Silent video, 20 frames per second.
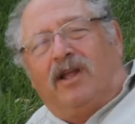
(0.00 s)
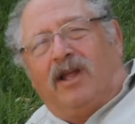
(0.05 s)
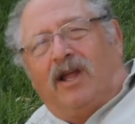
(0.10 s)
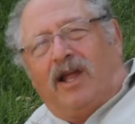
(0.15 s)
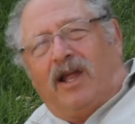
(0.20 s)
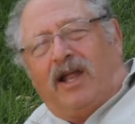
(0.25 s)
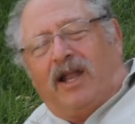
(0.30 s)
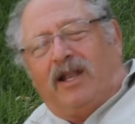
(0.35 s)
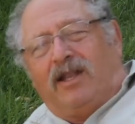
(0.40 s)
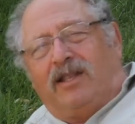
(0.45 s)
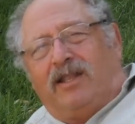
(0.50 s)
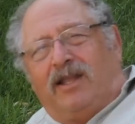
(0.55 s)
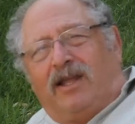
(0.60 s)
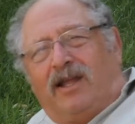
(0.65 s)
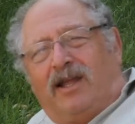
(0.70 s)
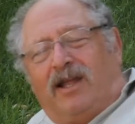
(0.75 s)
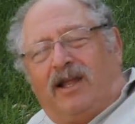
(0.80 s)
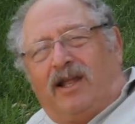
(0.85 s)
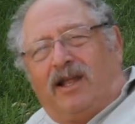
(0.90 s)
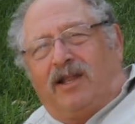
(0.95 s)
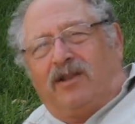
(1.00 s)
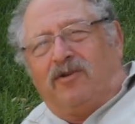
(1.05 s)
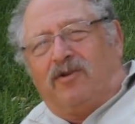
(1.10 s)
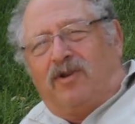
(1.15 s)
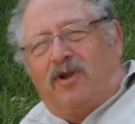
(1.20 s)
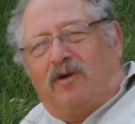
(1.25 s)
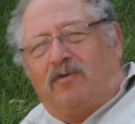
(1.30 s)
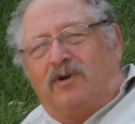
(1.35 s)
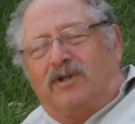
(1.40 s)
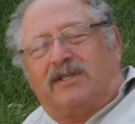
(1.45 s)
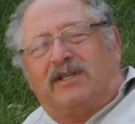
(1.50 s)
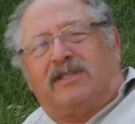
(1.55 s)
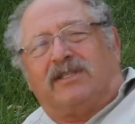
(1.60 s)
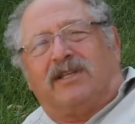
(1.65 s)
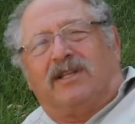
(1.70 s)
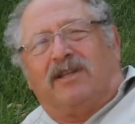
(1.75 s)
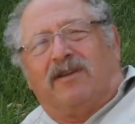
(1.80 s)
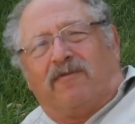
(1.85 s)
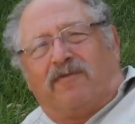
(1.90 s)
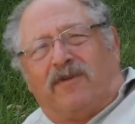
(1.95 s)
And uh, you know what is
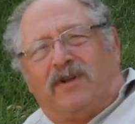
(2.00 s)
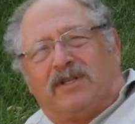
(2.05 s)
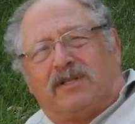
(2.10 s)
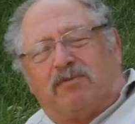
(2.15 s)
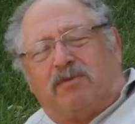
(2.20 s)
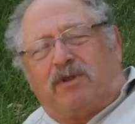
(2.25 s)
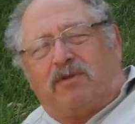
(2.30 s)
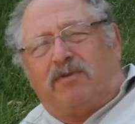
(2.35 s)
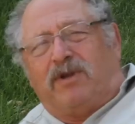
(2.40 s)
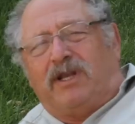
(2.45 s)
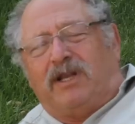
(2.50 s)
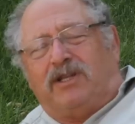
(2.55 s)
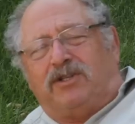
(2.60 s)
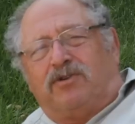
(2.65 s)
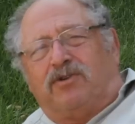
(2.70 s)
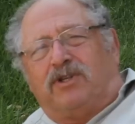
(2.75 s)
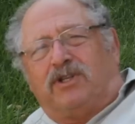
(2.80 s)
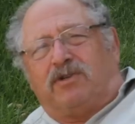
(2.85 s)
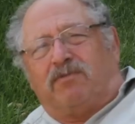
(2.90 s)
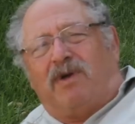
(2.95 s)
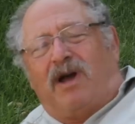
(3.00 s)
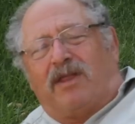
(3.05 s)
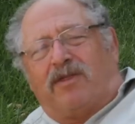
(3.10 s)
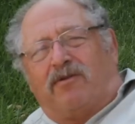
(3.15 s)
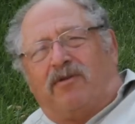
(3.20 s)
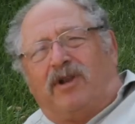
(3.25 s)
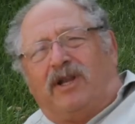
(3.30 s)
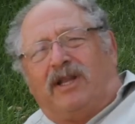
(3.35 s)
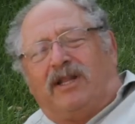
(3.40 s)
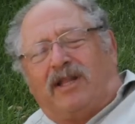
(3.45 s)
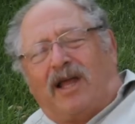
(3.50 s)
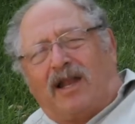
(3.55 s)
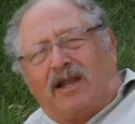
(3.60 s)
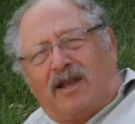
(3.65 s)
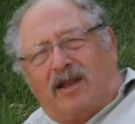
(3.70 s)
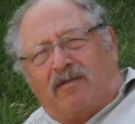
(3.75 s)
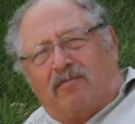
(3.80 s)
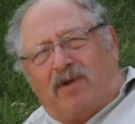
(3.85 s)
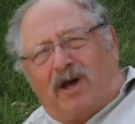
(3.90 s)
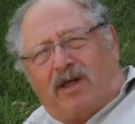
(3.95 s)
the difference between a Jewish mother and
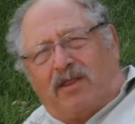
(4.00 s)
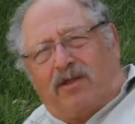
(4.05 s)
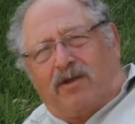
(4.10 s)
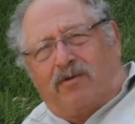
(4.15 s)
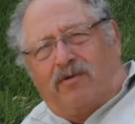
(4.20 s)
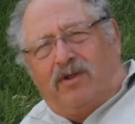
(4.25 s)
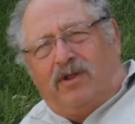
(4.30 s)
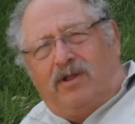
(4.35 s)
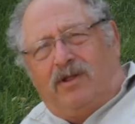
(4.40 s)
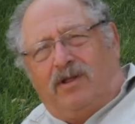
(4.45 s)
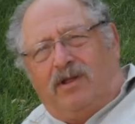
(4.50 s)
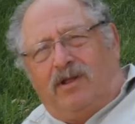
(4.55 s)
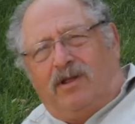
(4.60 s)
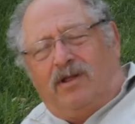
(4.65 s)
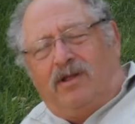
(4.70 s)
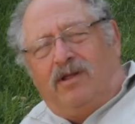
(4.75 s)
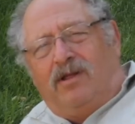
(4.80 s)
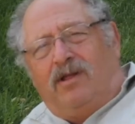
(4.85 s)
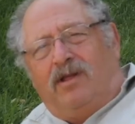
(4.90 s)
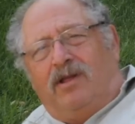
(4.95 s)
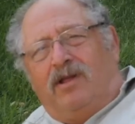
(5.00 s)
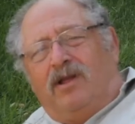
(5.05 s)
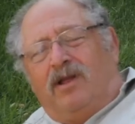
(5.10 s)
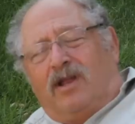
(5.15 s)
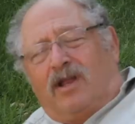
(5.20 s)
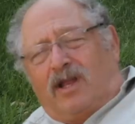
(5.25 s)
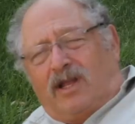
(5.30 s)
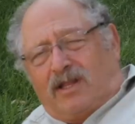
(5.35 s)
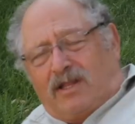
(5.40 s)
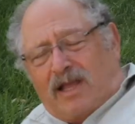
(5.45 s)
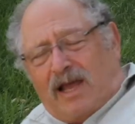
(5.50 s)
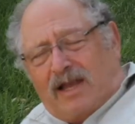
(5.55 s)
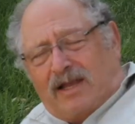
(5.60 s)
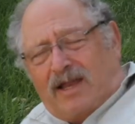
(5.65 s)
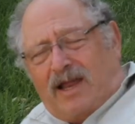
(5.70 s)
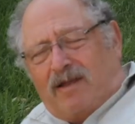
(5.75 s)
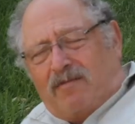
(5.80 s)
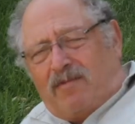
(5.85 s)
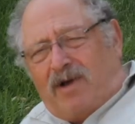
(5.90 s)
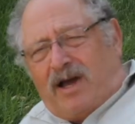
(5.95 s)
Italian mother? No.
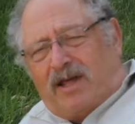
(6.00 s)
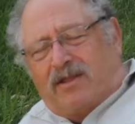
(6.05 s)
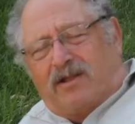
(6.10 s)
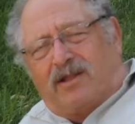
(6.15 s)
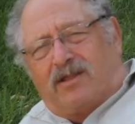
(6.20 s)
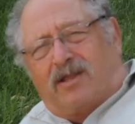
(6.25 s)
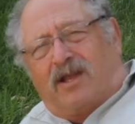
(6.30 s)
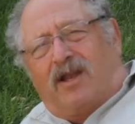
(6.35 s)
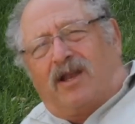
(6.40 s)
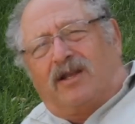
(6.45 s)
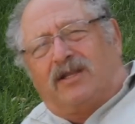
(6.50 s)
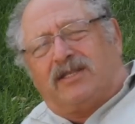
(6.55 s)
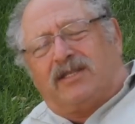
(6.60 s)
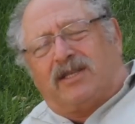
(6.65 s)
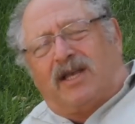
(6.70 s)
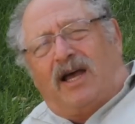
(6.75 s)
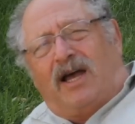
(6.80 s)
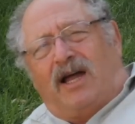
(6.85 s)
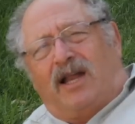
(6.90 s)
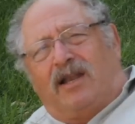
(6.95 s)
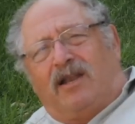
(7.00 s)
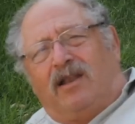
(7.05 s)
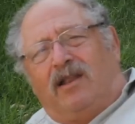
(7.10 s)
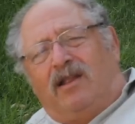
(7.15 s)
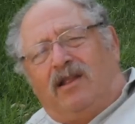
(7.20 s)
Italian mother tell her son,